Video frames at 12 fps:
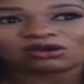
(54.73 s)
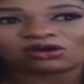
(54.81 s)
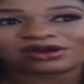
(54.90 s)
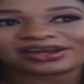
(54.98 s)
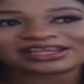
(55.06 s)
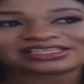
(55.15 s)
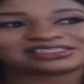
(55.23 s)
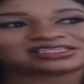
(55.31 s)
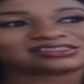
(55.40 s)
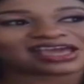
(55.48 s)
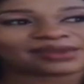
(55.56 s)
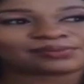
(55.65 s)
Only there's a
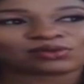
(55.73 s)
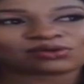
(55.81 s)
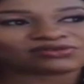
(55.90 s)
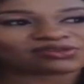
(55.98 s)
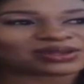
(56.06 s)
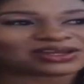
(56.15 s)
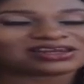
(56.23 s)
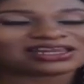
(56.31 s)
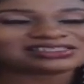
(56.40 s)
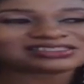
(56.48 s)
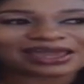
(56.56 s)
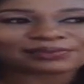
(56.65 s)
type of, a particular
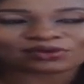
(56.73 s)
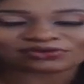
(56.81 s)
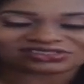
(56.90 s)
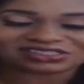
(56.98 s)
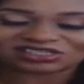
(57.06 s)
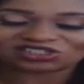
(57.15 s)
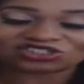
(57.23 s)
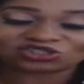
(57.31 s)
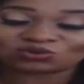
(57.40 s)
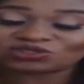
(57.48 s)
type of search engine,